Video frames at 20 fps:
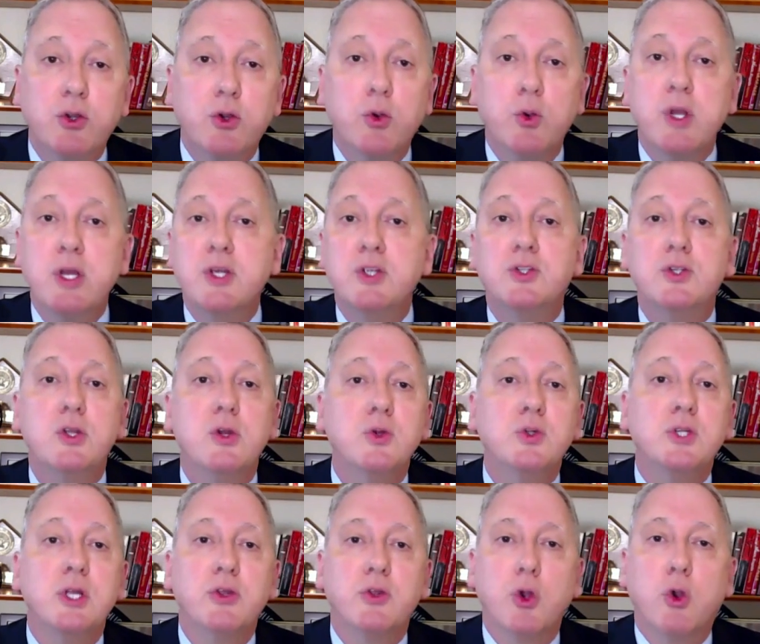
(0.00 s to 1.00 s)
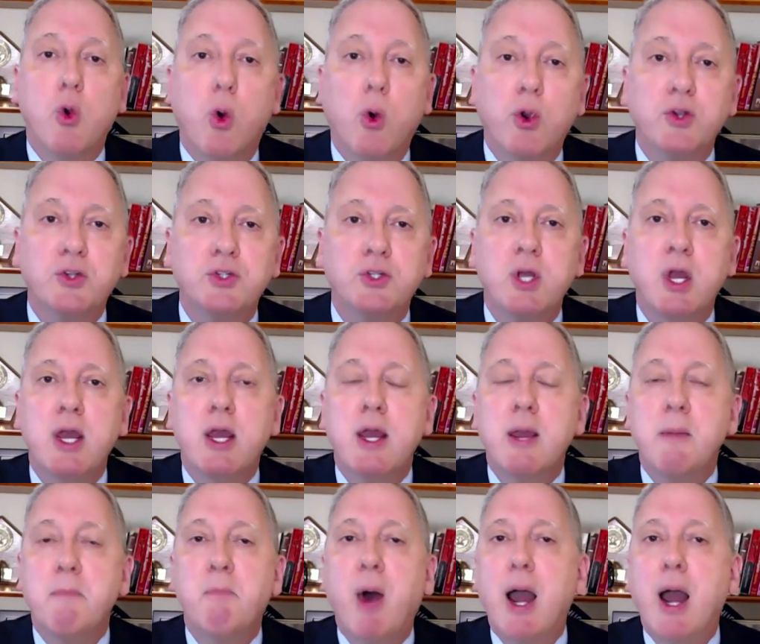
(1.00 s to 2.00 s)
decrees, using the courts,
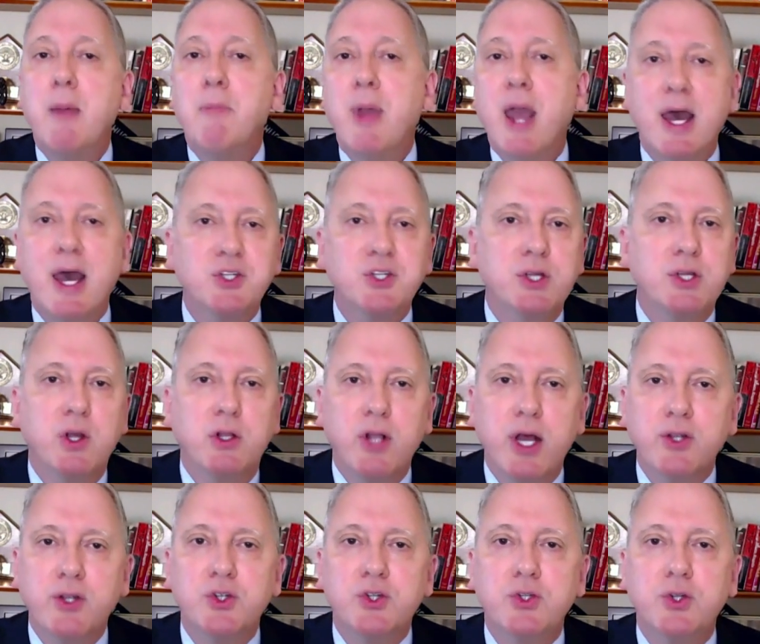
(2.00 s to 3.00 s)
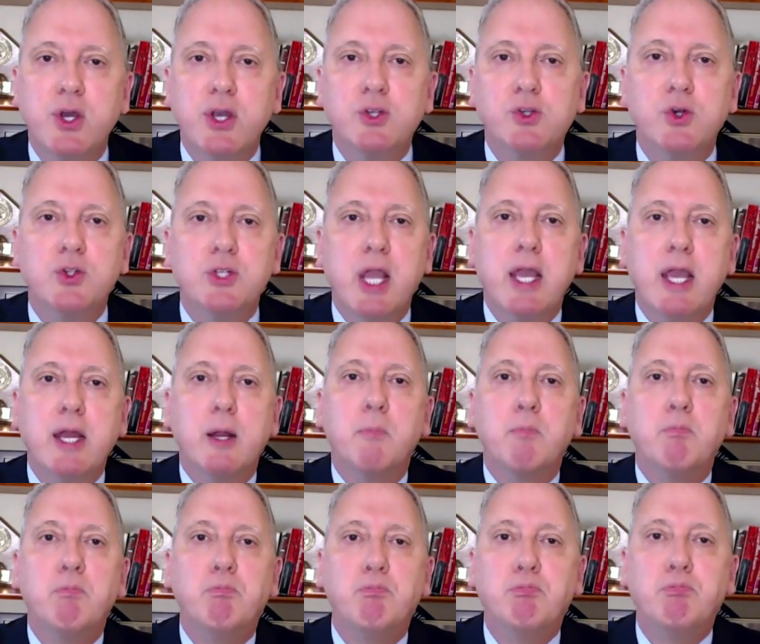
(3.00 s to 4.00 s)
bypassing the legislature,
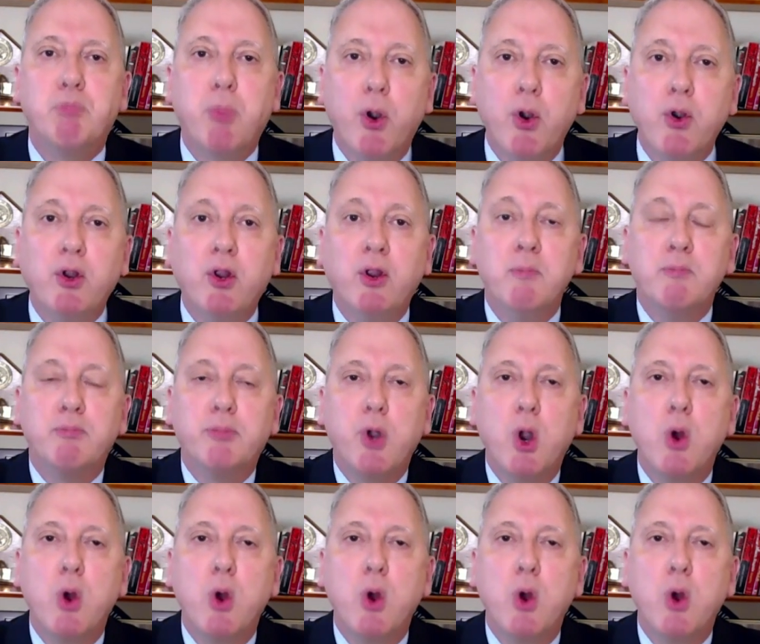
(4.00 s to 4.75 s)
but